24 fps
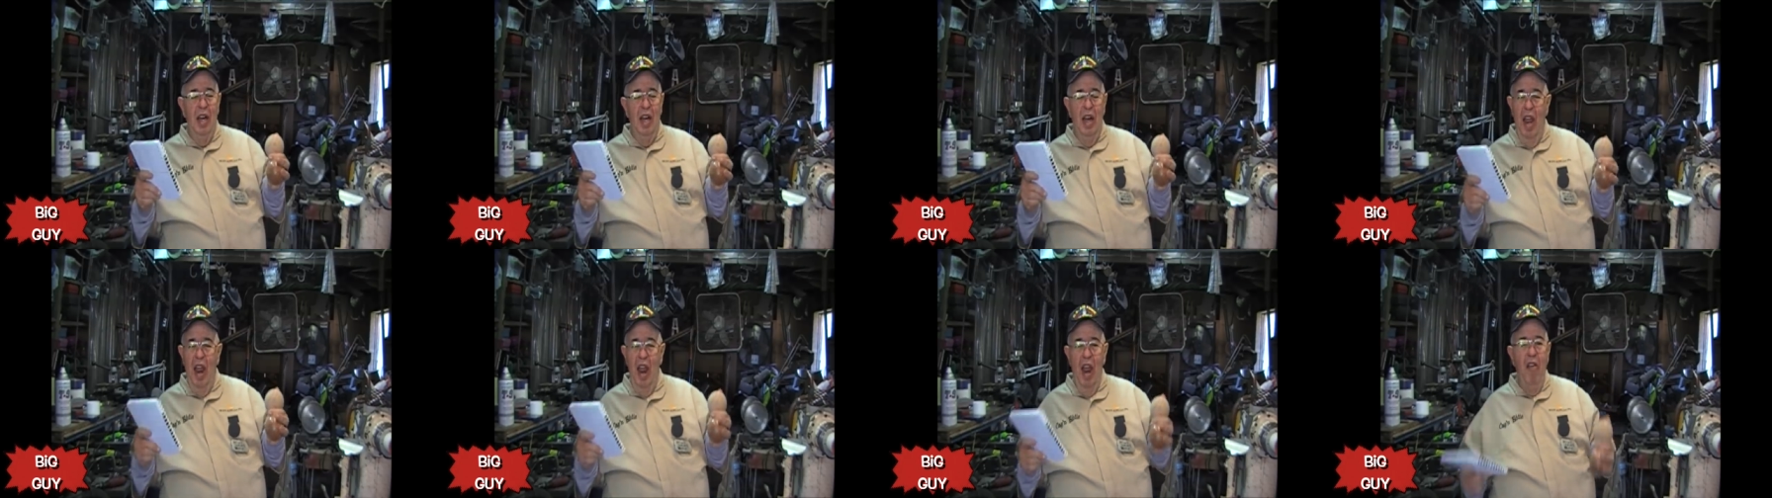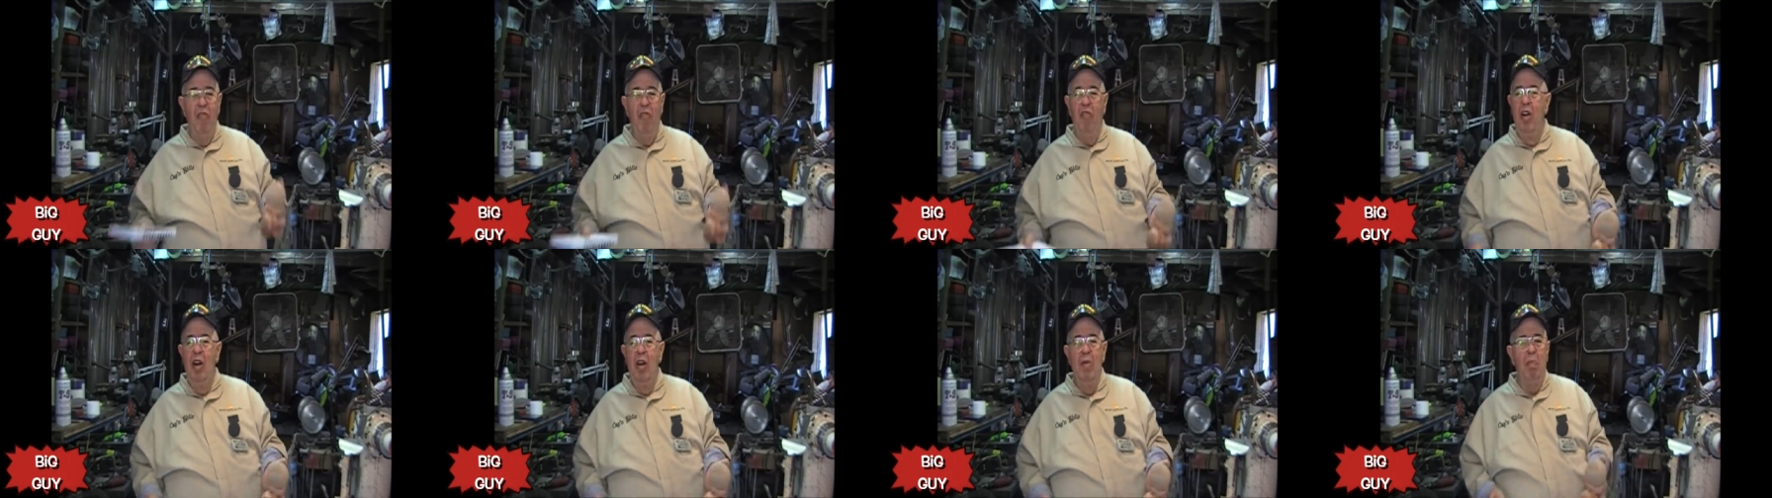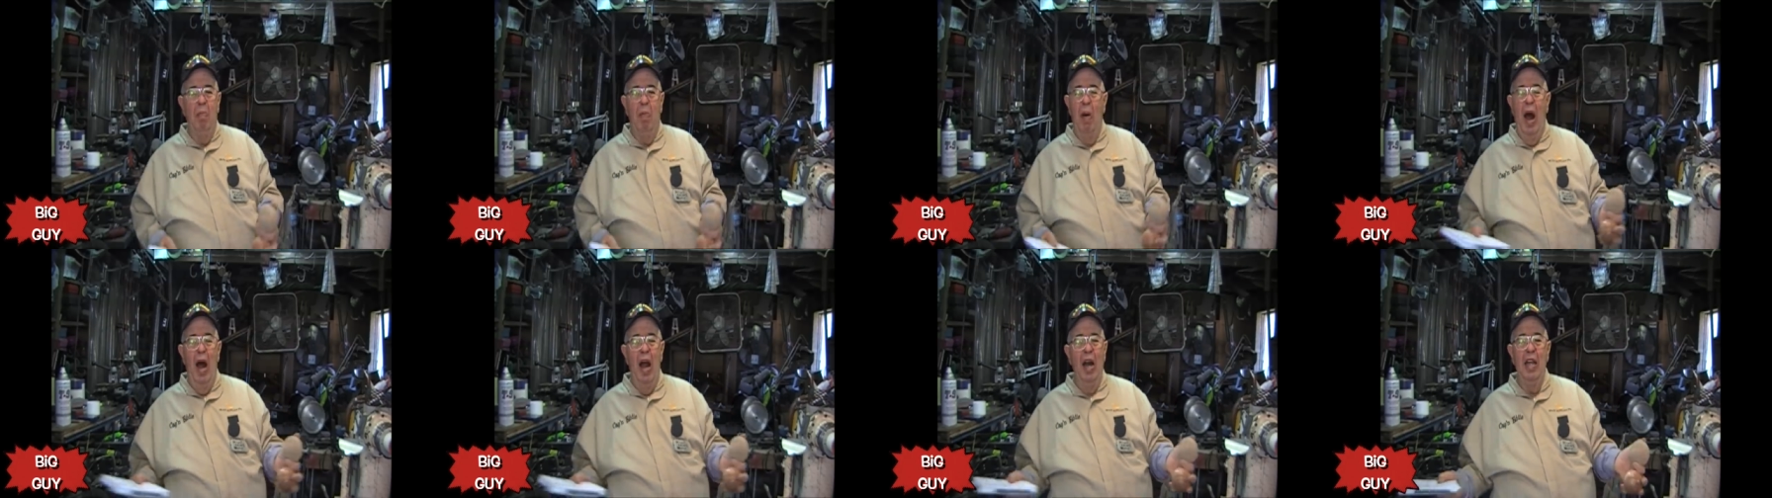
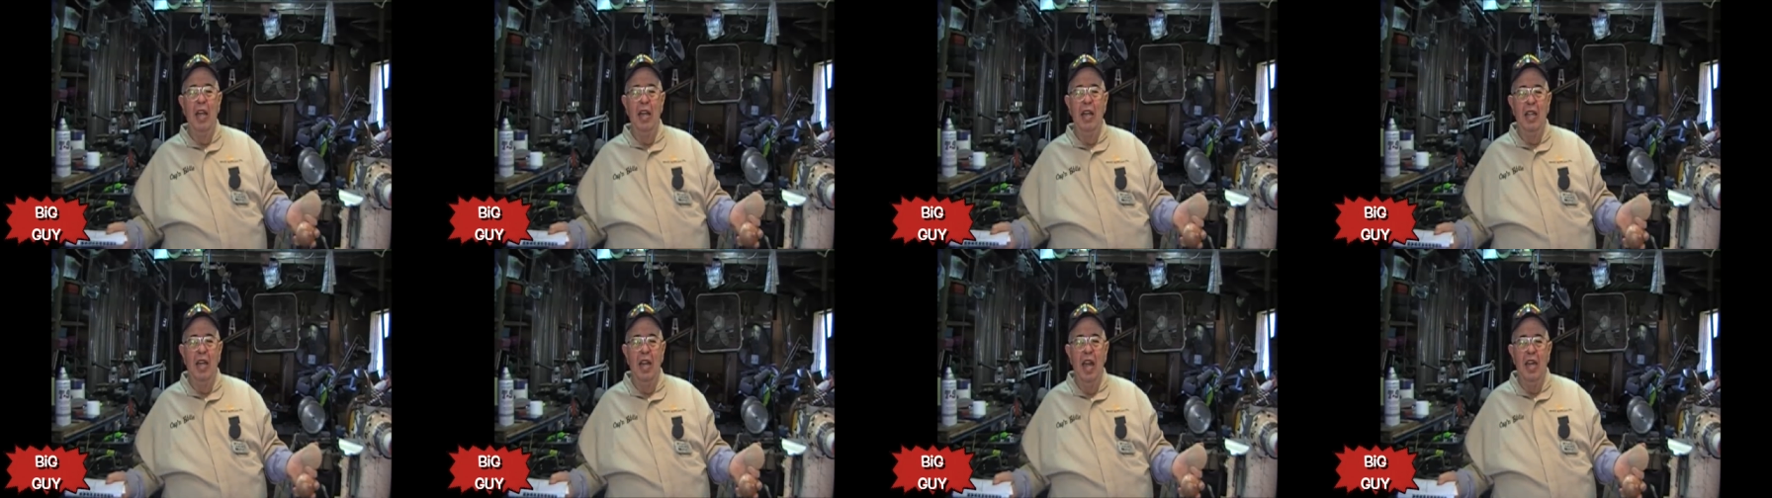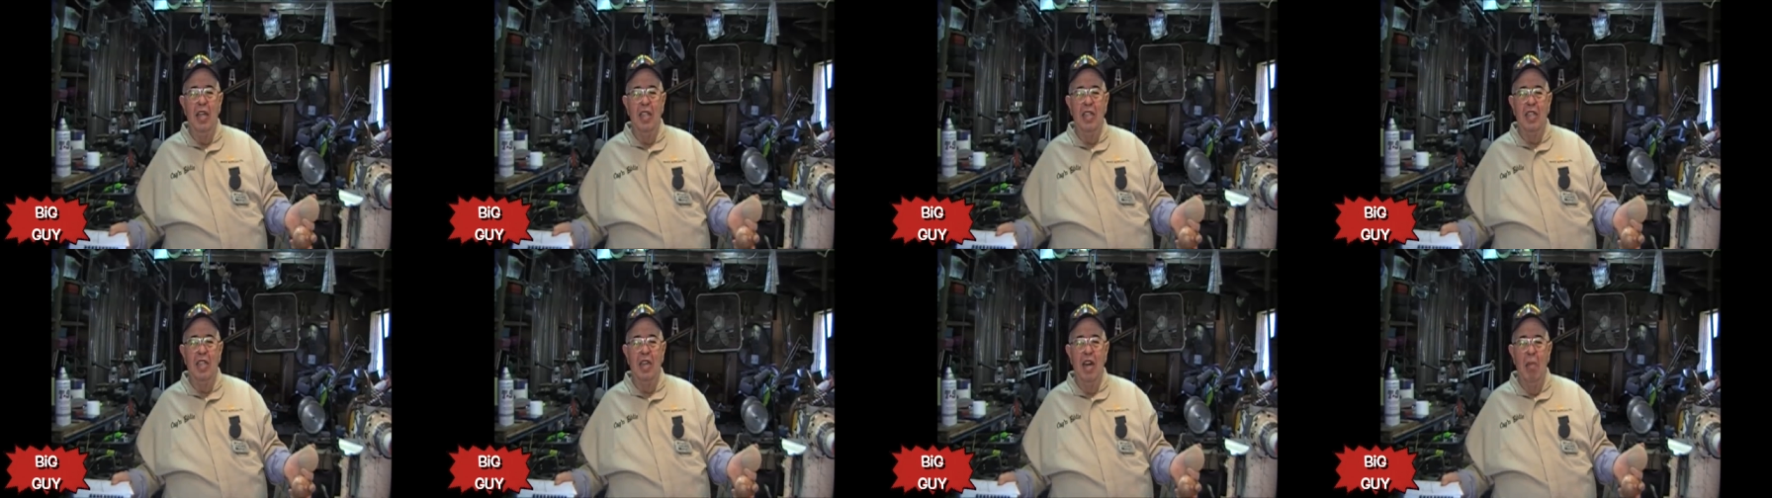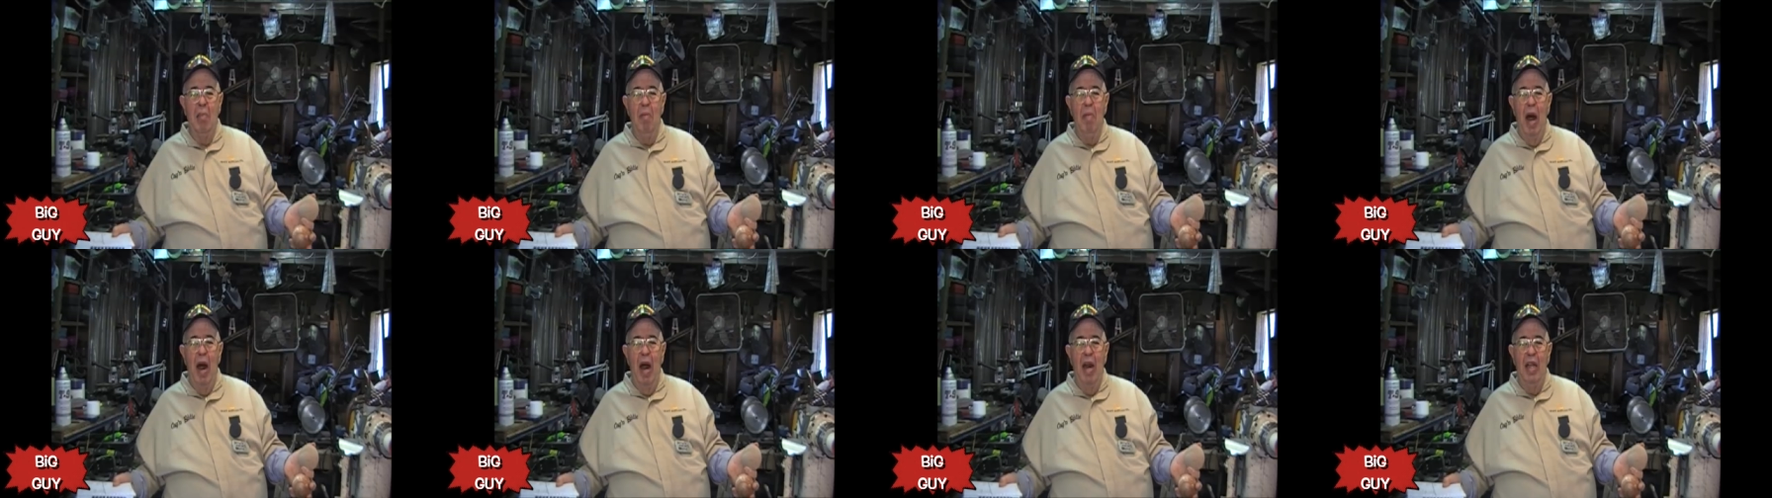everybody that
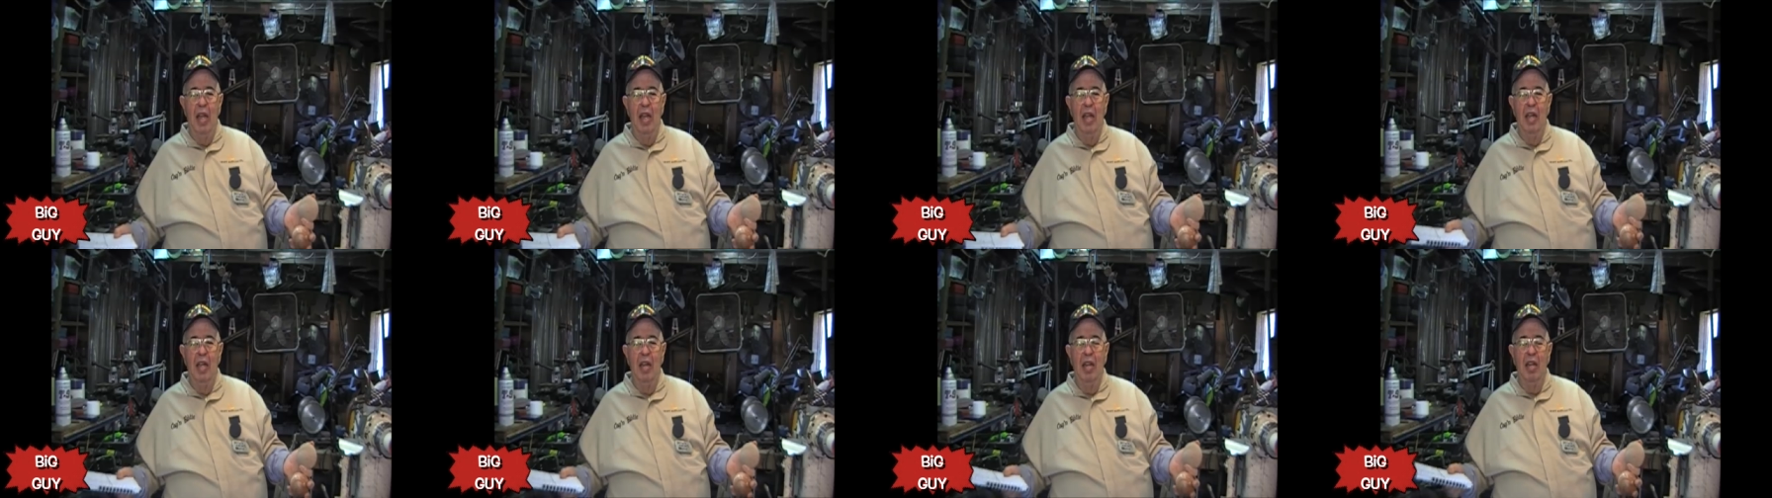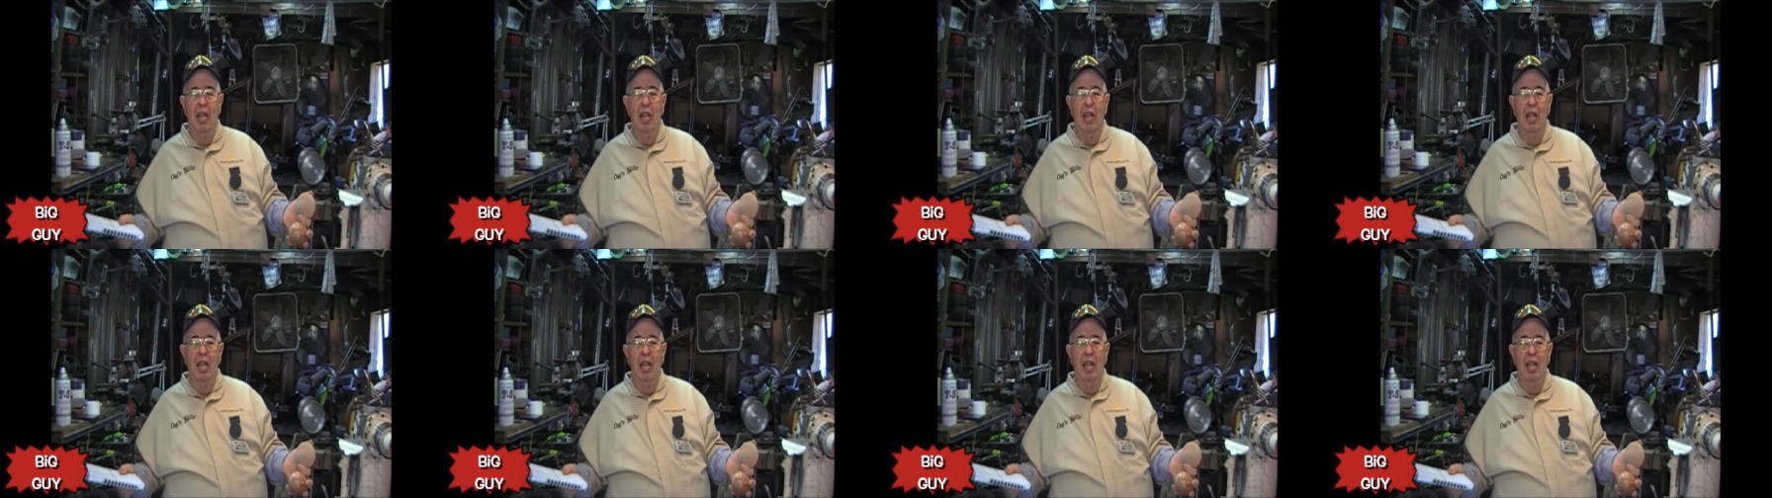somebody